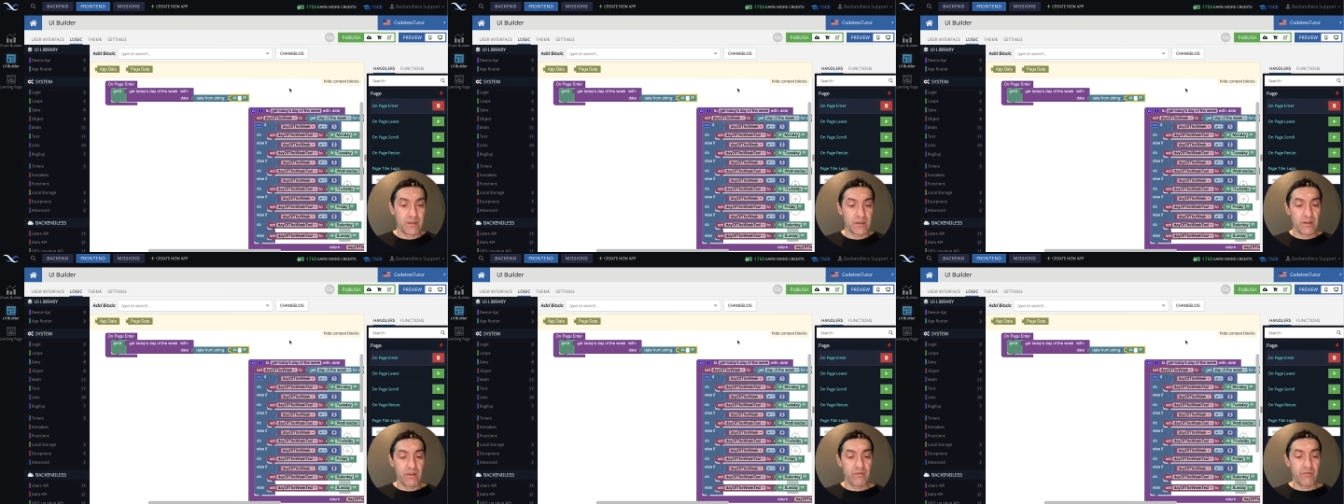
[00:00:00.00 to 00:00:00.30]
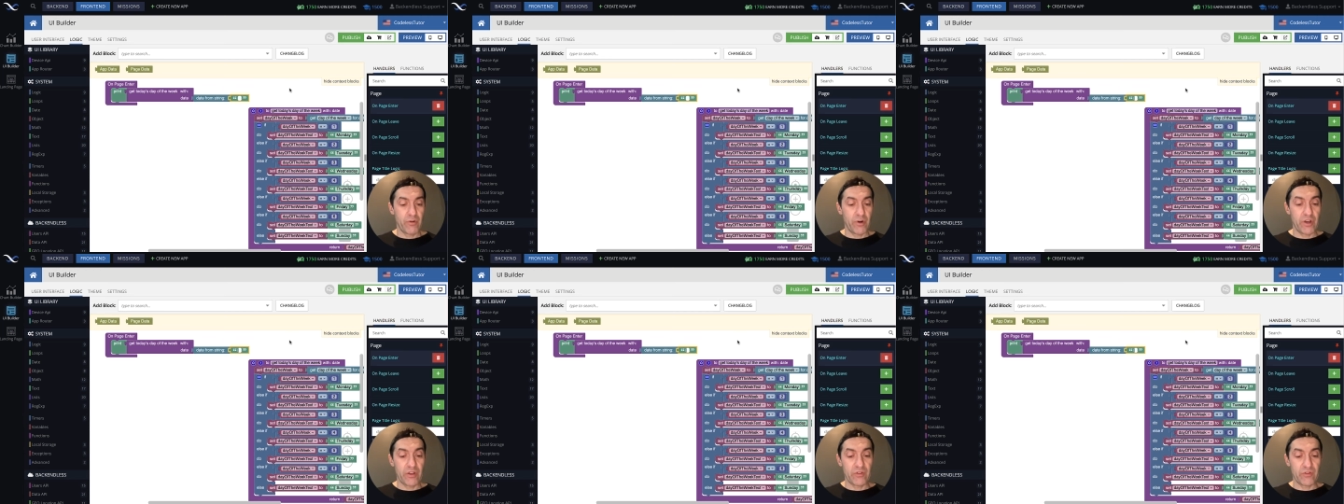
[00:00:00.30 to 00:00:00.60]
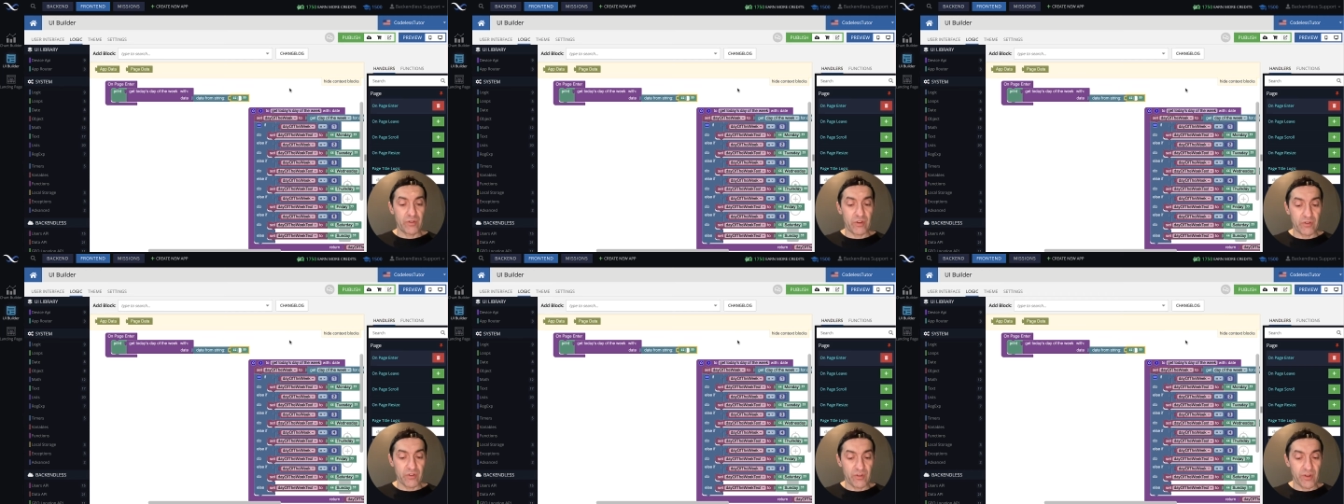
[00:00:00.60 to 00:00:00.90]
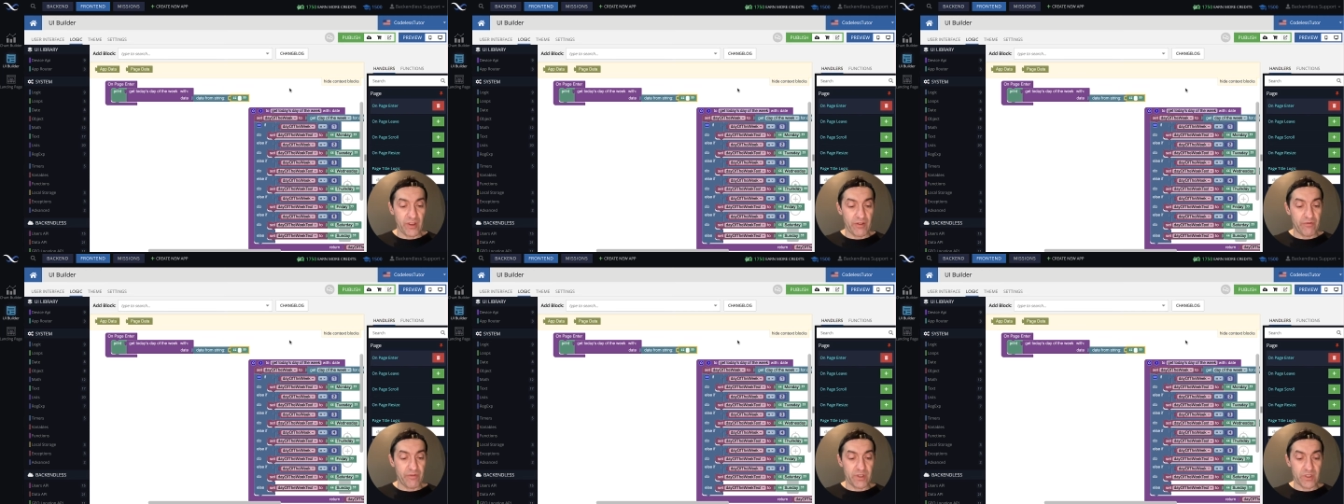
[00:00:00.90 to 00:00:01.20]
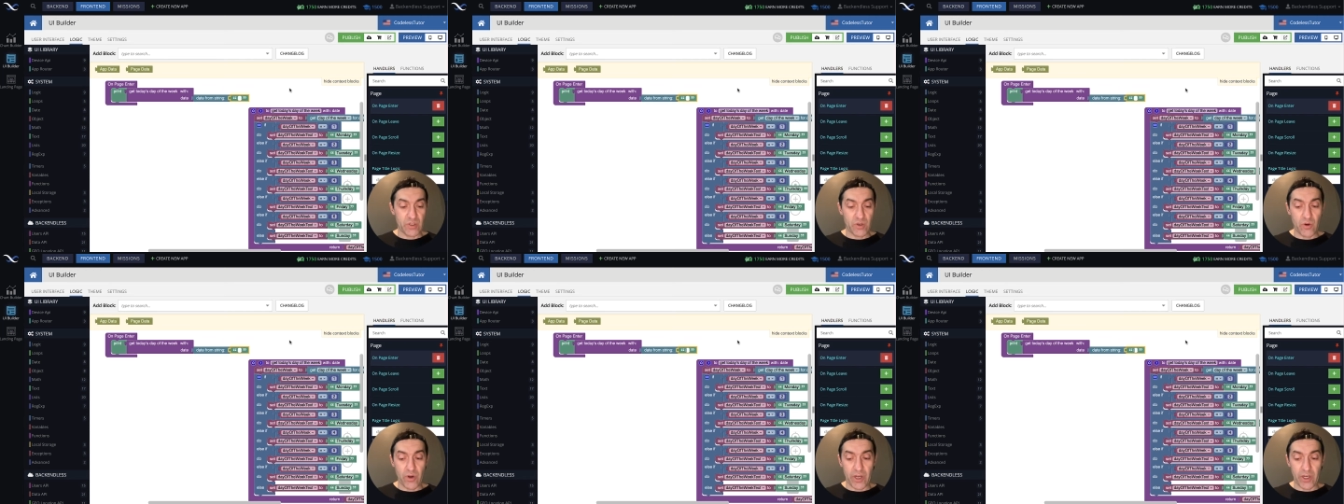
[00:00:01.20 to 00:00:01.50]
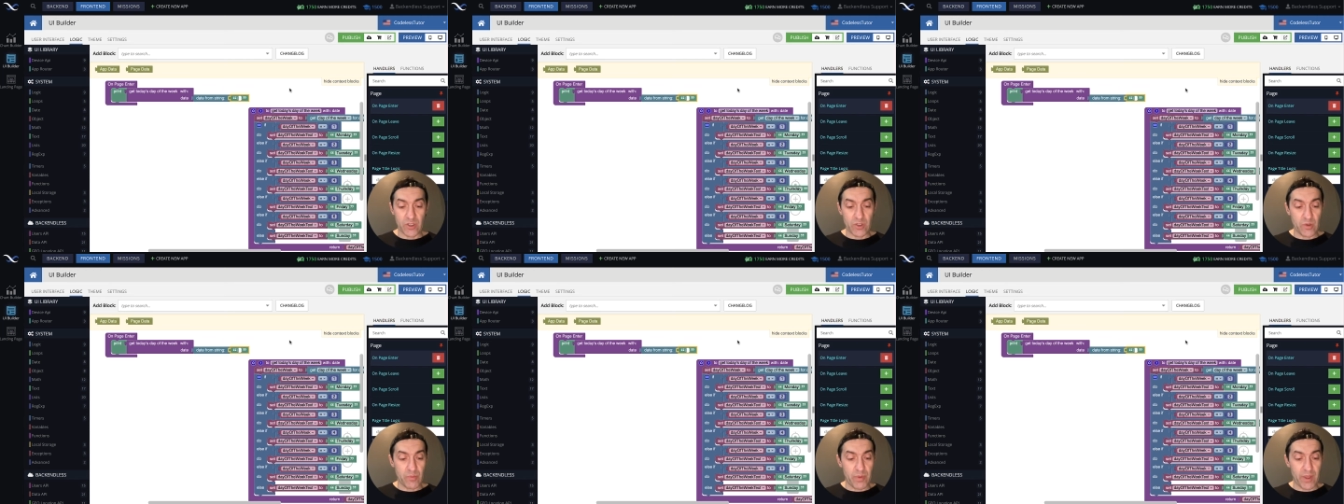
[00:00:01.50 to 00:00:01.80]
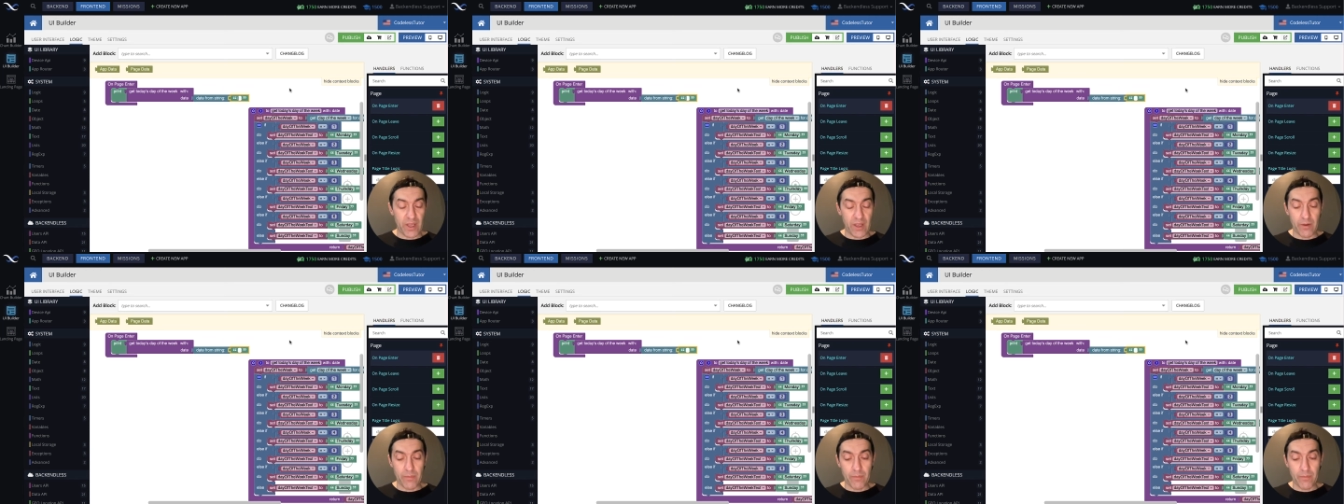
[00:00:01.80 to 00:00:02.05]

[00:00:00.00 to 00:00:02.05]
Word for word: For instance, if it's going to be,